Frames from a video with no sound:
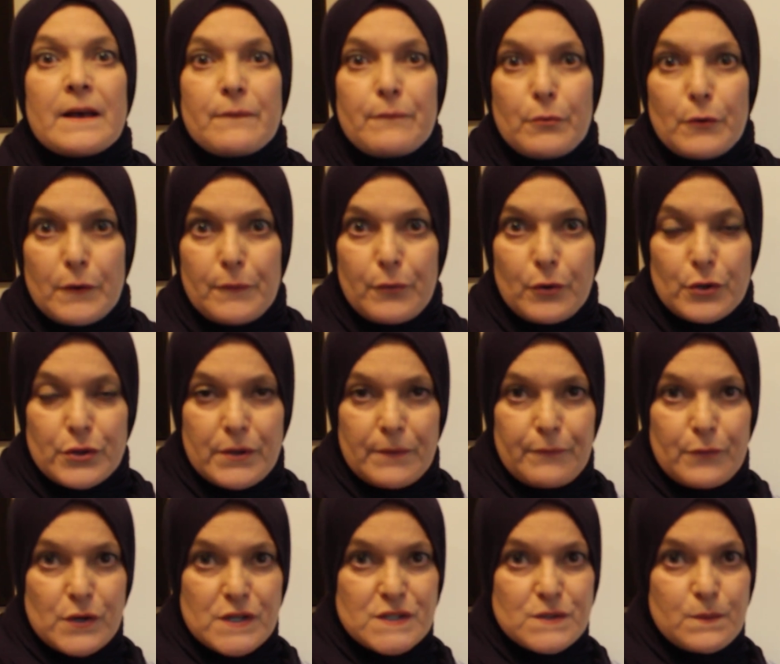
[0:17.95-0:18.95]
For the
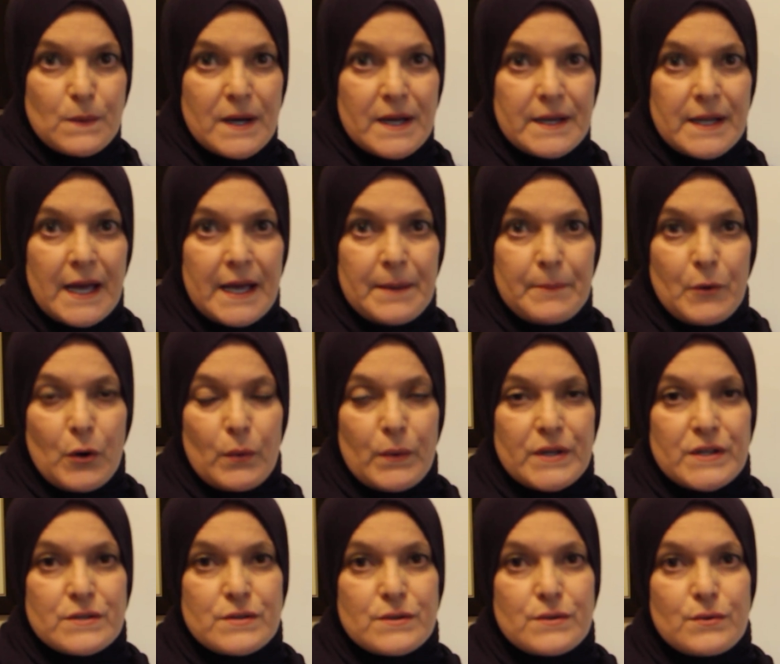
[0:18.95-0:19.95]
first one, I'm
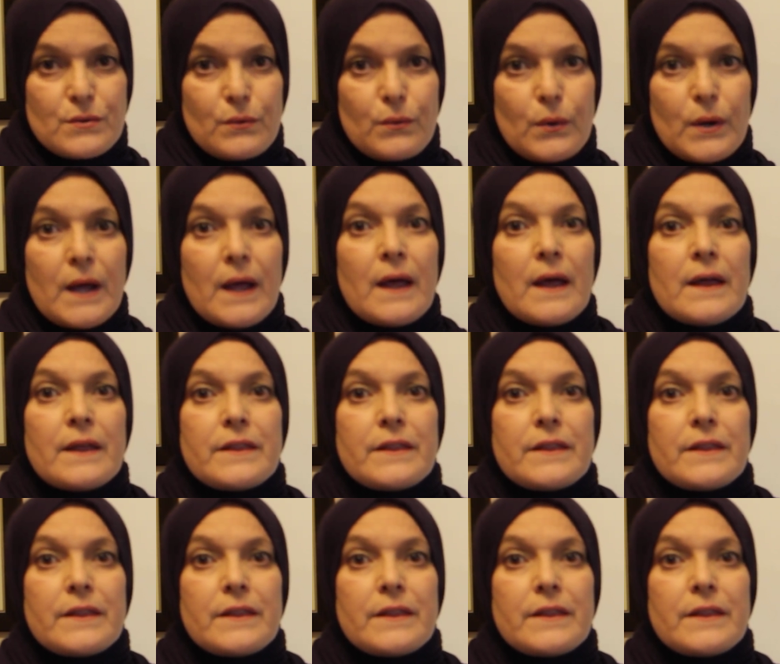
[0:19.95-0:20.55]
going to do